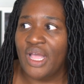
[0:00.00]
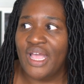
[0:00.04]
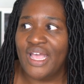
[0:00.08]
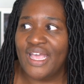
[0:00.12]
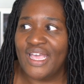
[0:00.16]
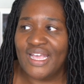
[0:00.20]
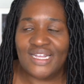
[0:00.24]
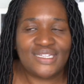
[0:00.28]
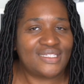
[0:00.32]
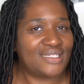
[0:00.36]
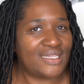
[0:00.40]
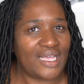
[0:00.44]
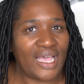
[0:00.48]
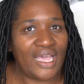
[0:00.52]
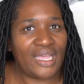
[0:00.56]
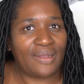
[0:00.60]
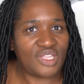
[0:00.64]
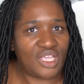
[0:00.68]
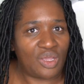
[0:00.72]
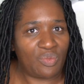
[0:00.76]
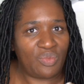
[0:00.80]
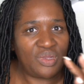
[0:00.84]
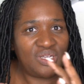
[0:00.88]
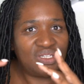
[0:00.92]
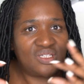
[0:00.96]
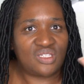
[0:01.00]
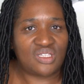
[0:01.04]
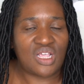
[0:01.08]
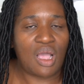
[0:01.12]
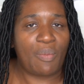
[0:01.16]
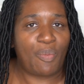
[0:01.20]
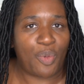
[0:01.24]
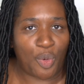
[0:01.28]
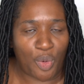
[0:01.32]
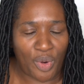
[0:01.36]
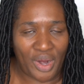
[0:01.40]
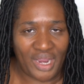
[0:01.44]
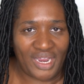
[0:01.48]
It's like, can we
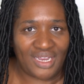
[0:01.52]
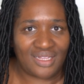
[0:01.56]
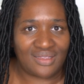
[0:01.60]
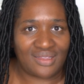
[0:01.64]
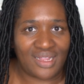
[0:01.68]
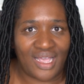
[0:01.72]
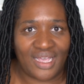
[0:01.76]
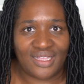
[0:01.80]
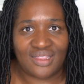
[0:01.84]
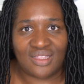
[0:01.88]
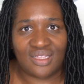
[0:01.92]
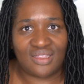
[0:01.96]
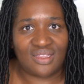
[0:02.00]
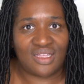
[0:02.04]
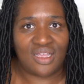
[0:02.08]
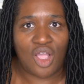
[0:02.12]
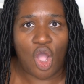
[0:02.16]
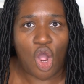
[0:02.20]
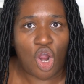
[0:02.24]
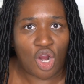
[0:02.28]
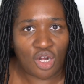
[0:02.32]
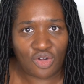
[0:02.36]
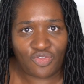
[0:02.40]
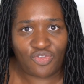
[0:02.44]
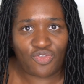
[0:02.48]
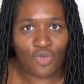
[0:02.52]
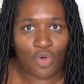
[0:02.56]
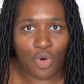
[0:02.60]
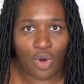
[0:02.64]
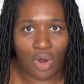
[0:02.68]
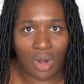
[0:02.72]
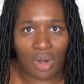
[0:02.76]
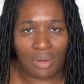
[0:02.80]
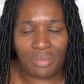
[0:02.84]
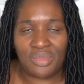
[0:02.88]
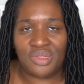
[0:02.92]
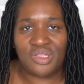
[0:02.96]
separate like the art form,